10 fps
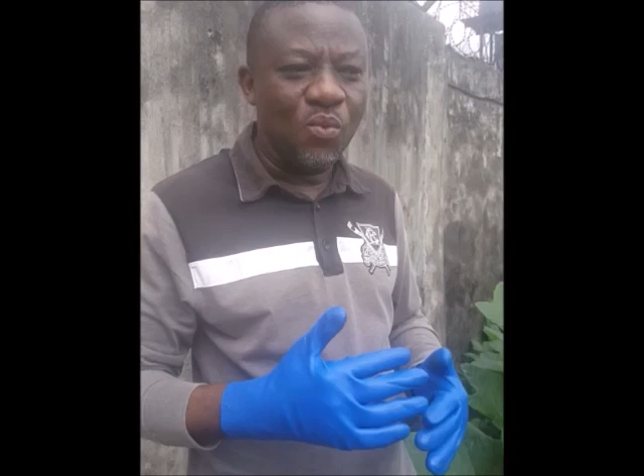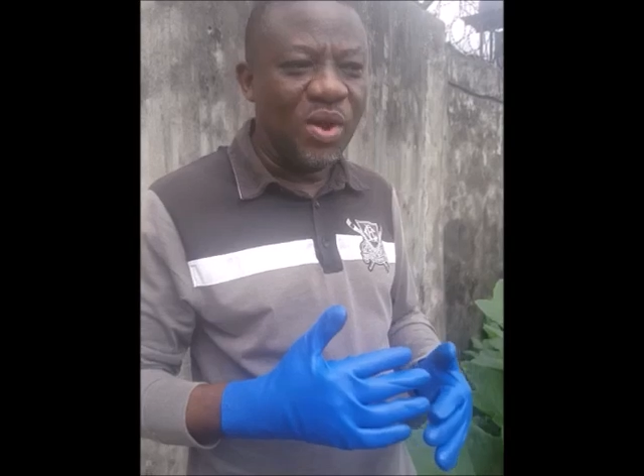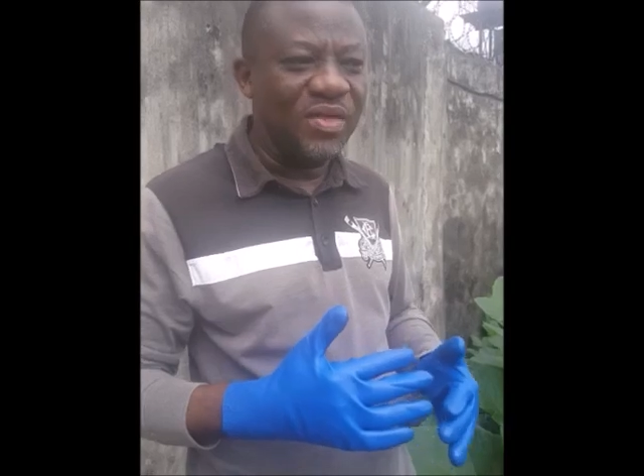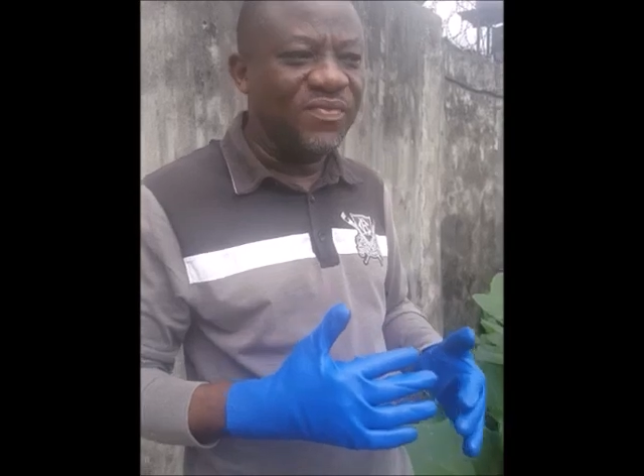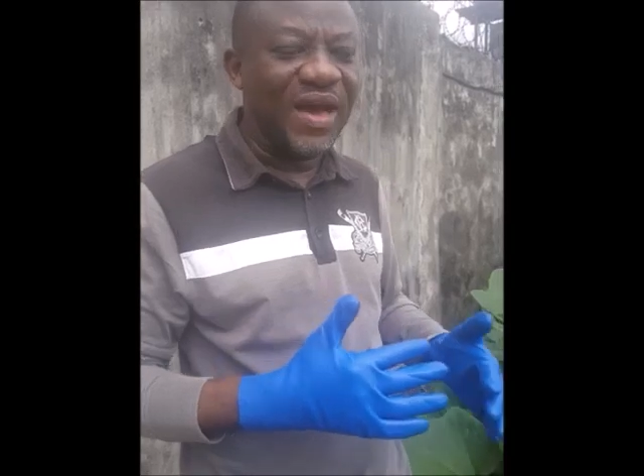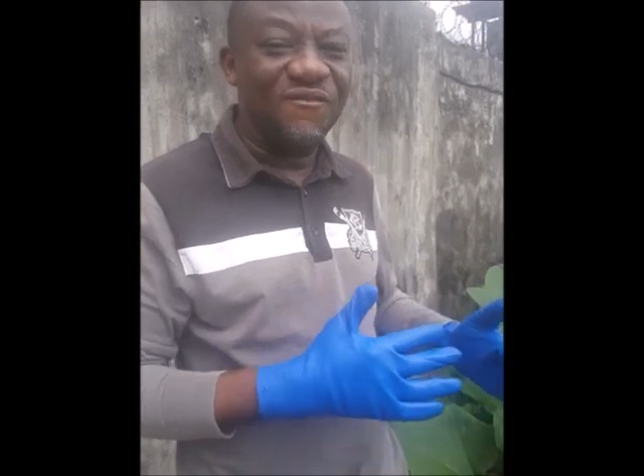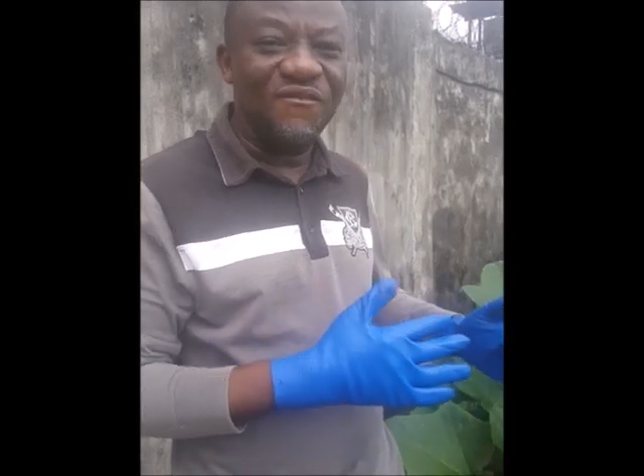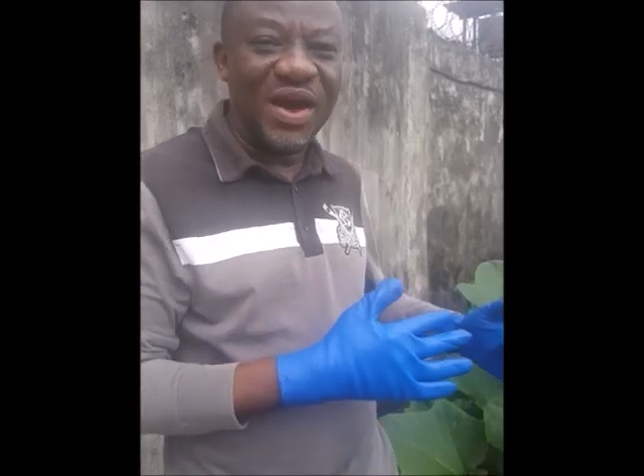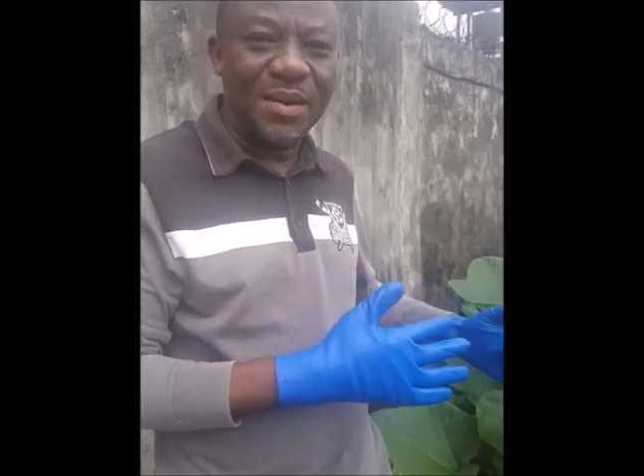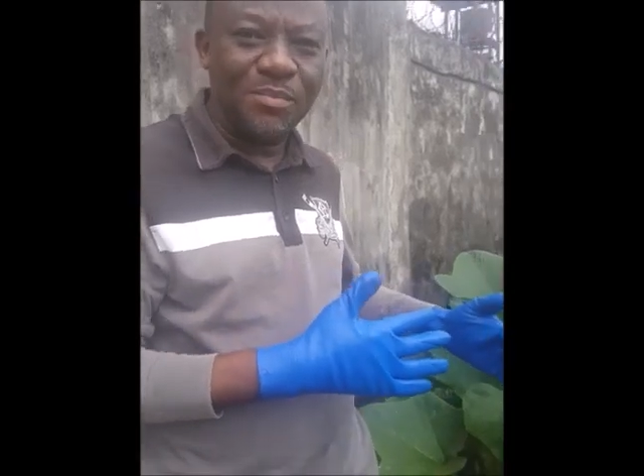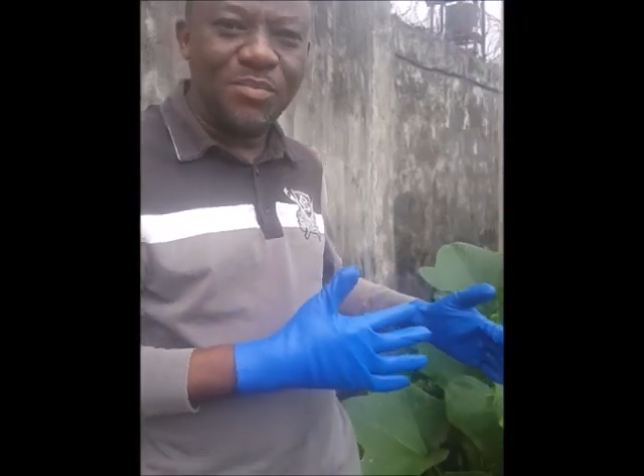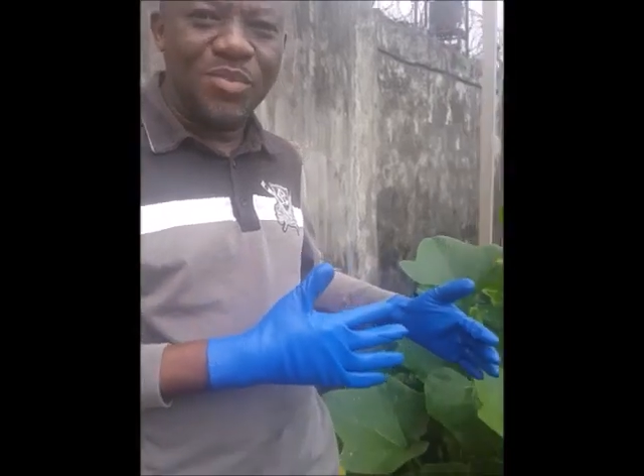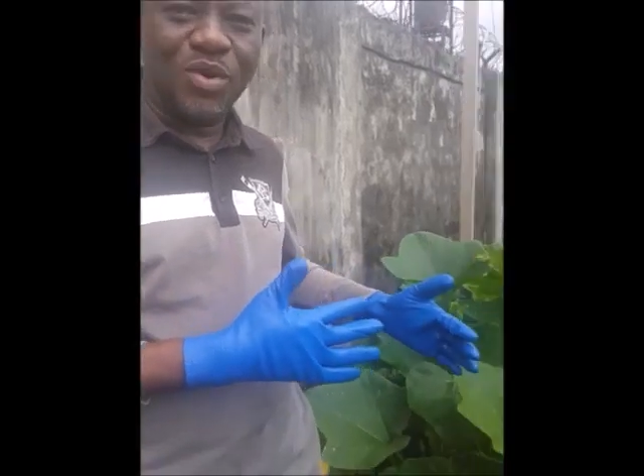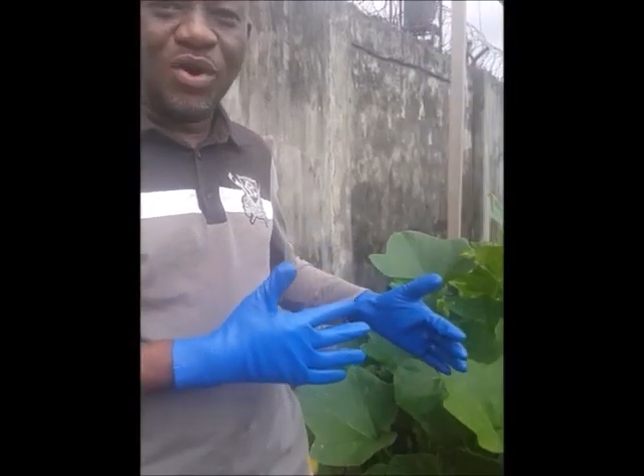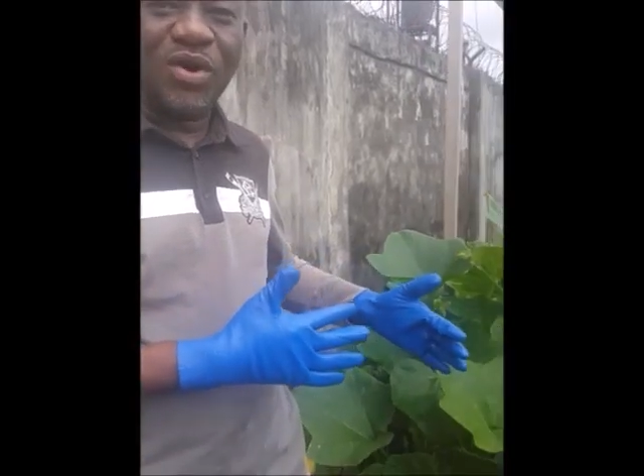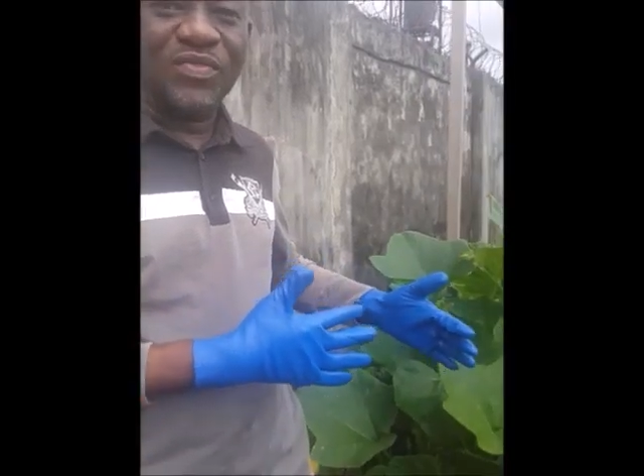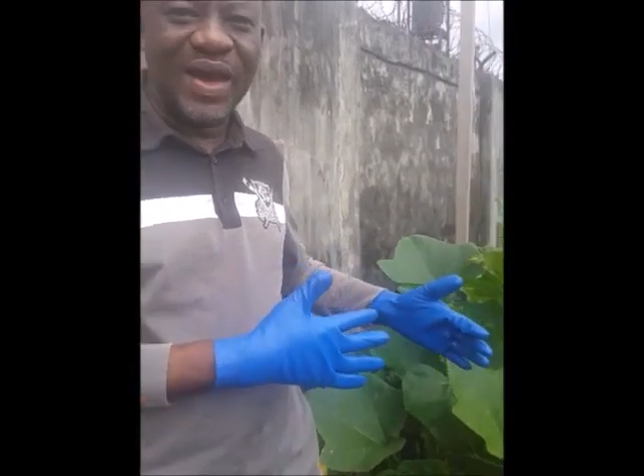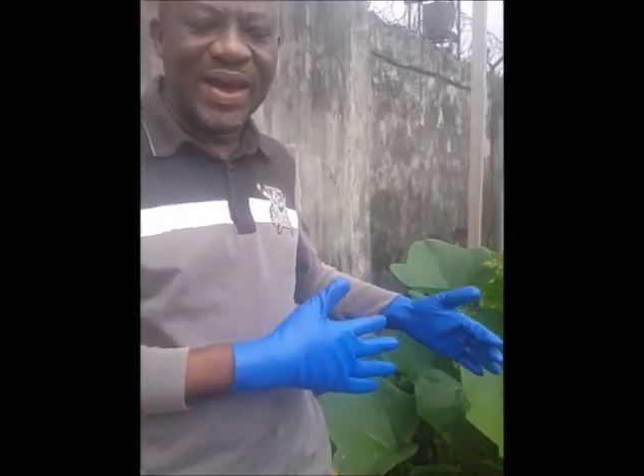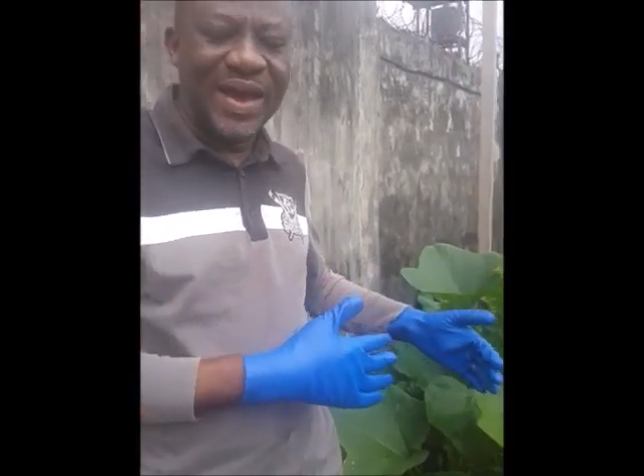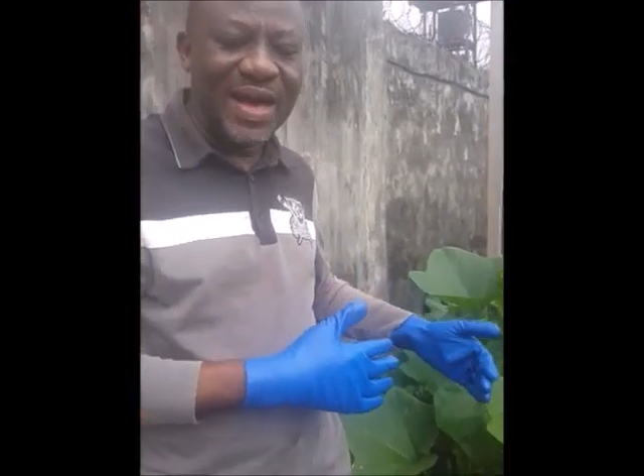when the farm or
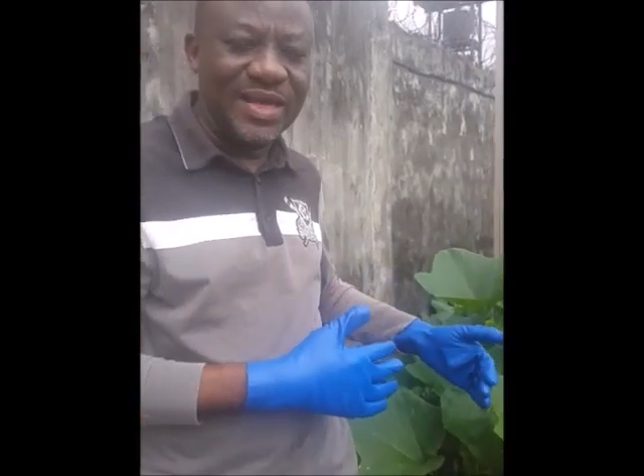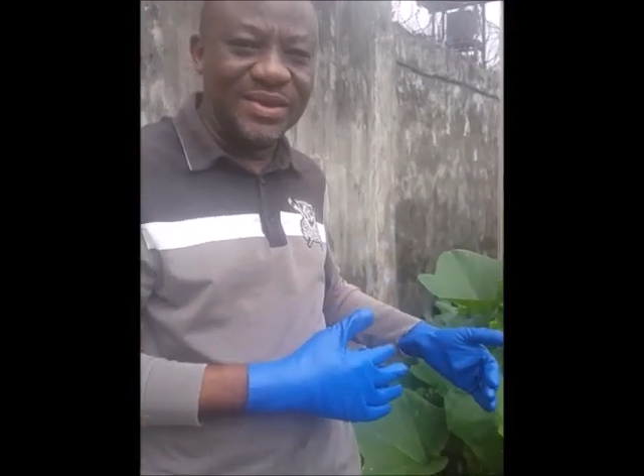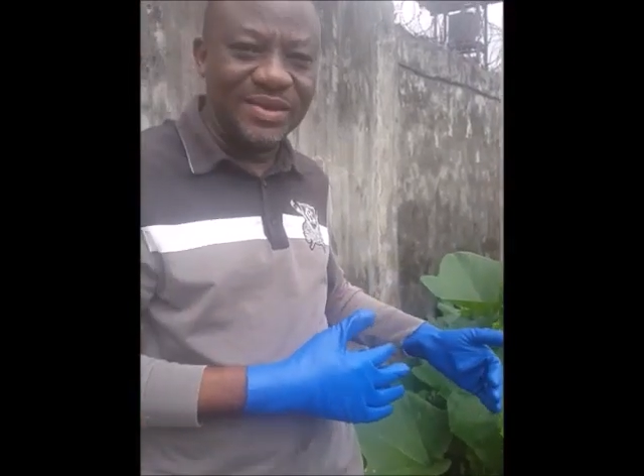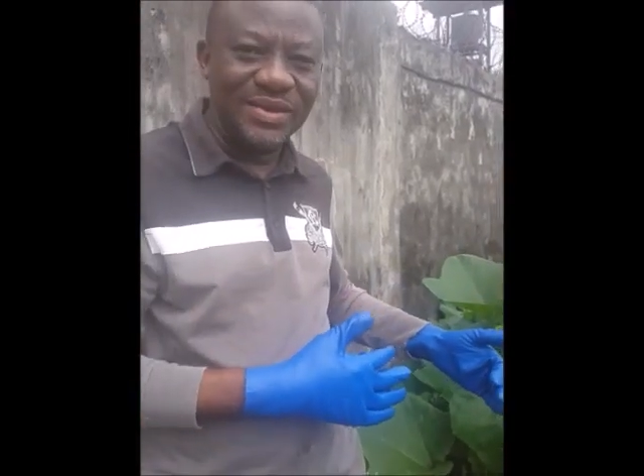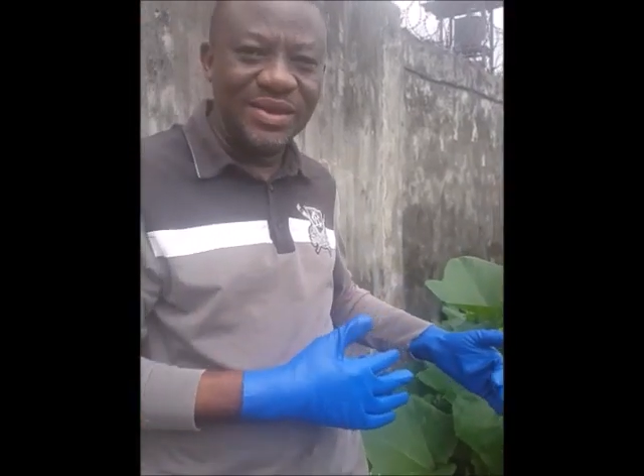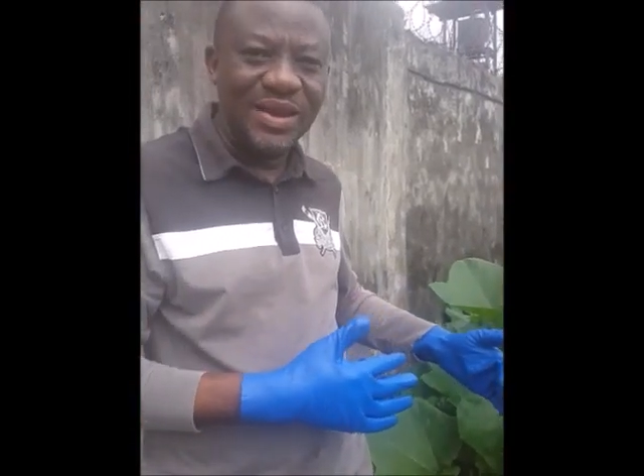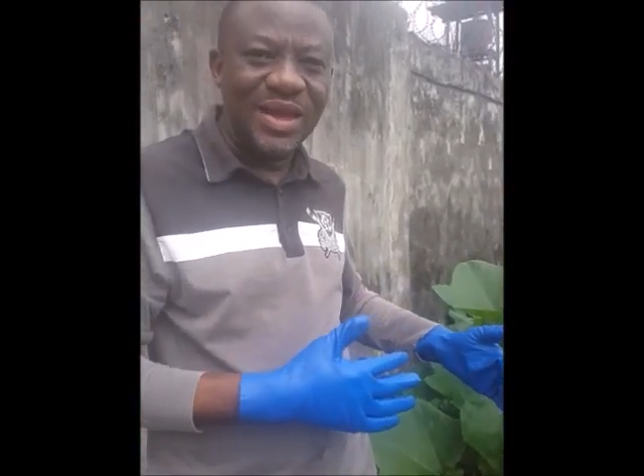the garden